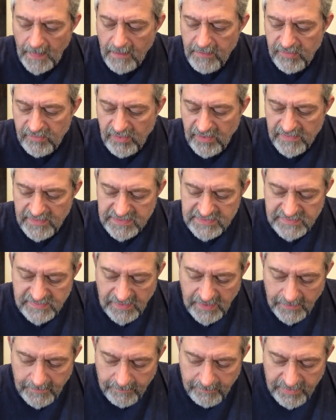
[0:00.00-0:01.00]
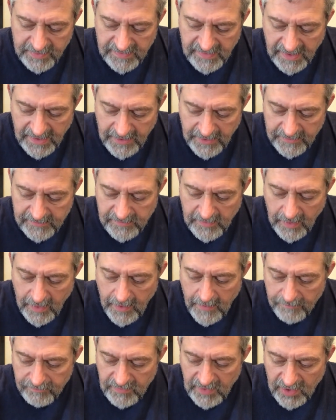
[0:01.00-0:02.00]
Let me try these potatoes.
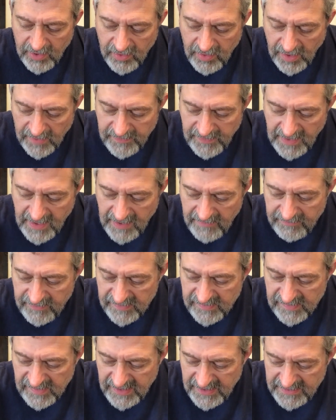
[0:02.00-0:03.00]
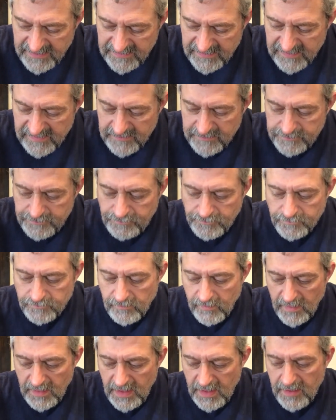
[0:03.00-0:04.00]
They look like they have the skins
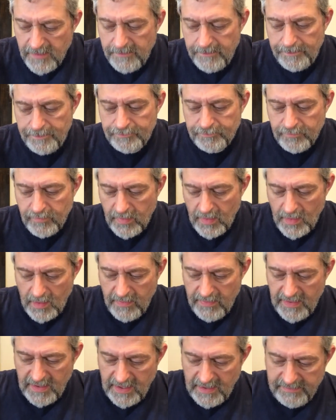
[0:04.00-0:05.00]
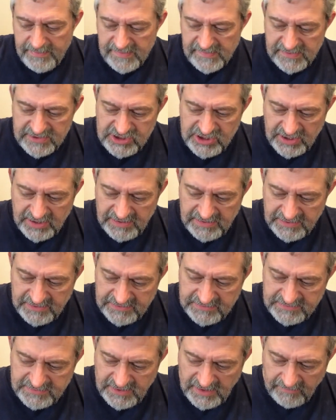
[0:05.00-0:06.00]
in them. We got a piece of chicken in
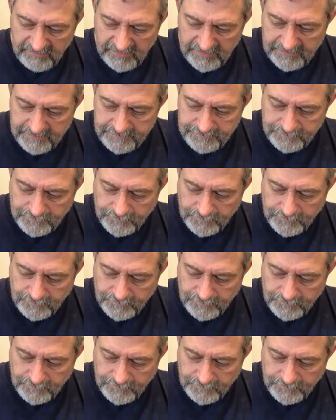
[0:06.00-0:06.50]
there. Get out of there.